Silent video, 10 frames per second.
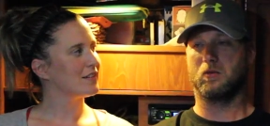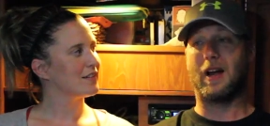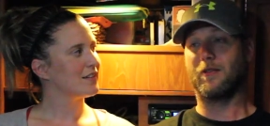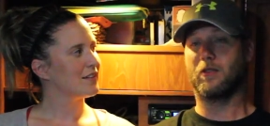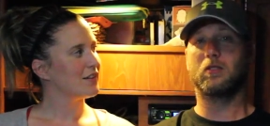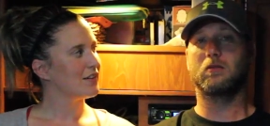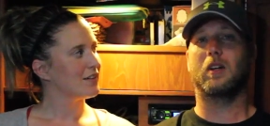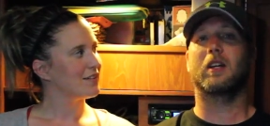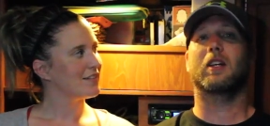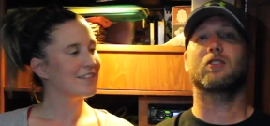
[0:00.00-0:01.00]
Speaker 1: raffle,
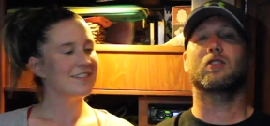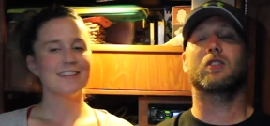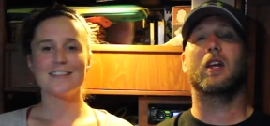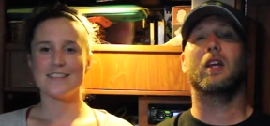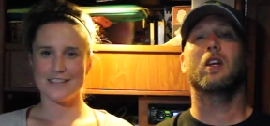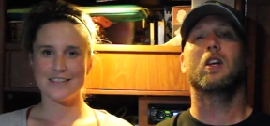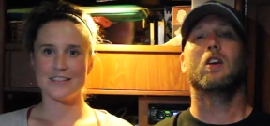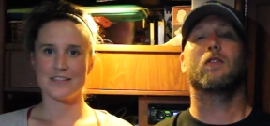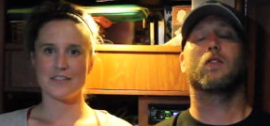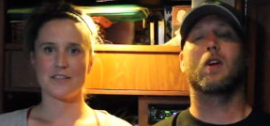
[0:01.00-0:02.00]
I guess you'd say.
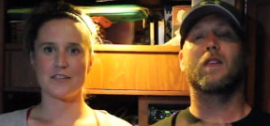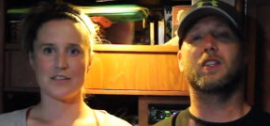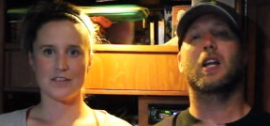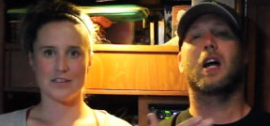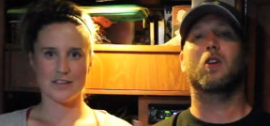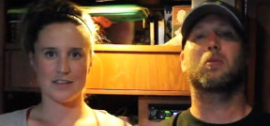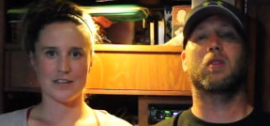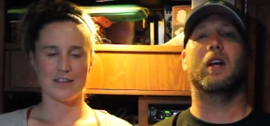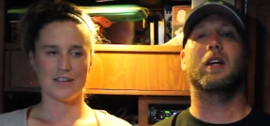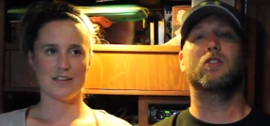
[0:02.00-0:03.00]
For every dollar
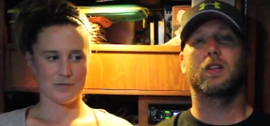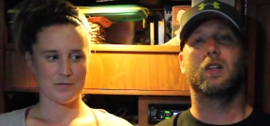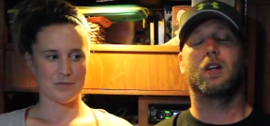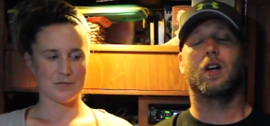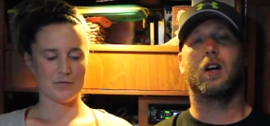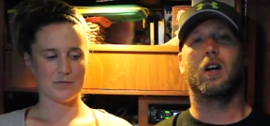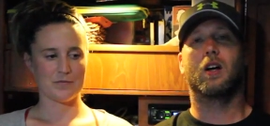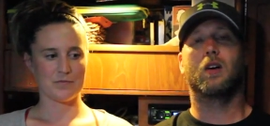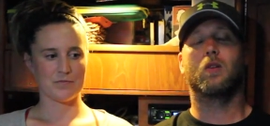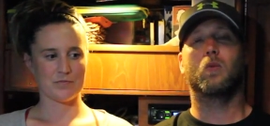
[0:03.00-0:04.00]
pledge,
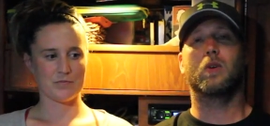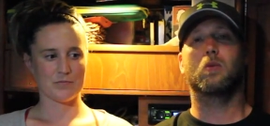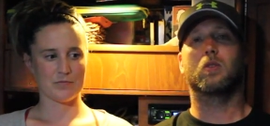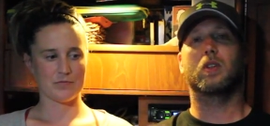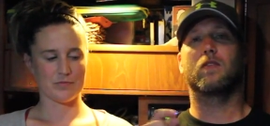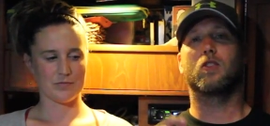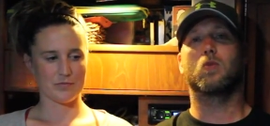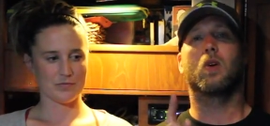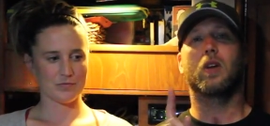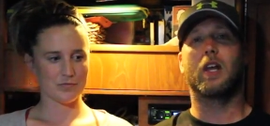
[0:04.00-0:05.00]
we will give
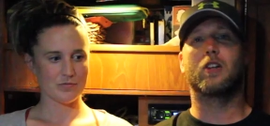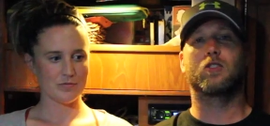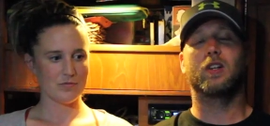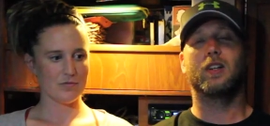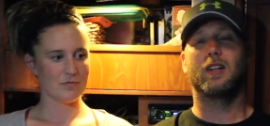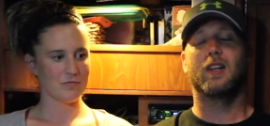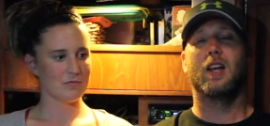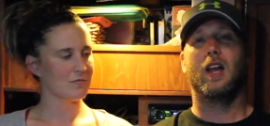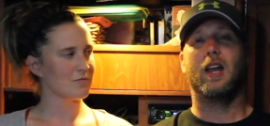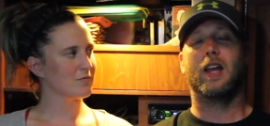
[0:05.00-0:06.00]
you one entry.
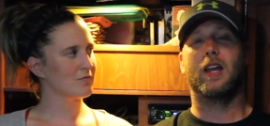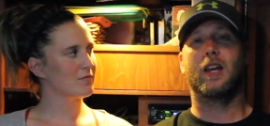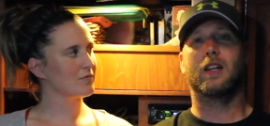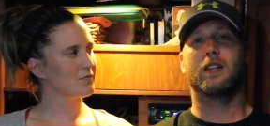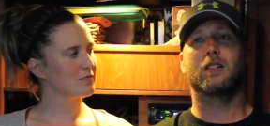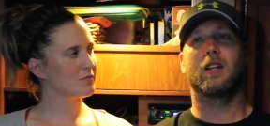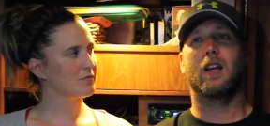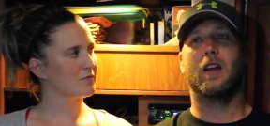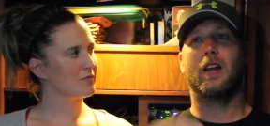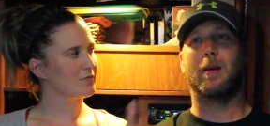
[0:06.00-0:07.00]
And
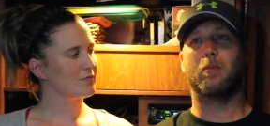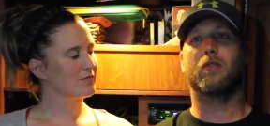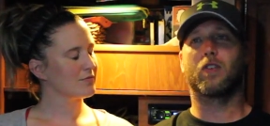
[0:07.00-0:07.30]
April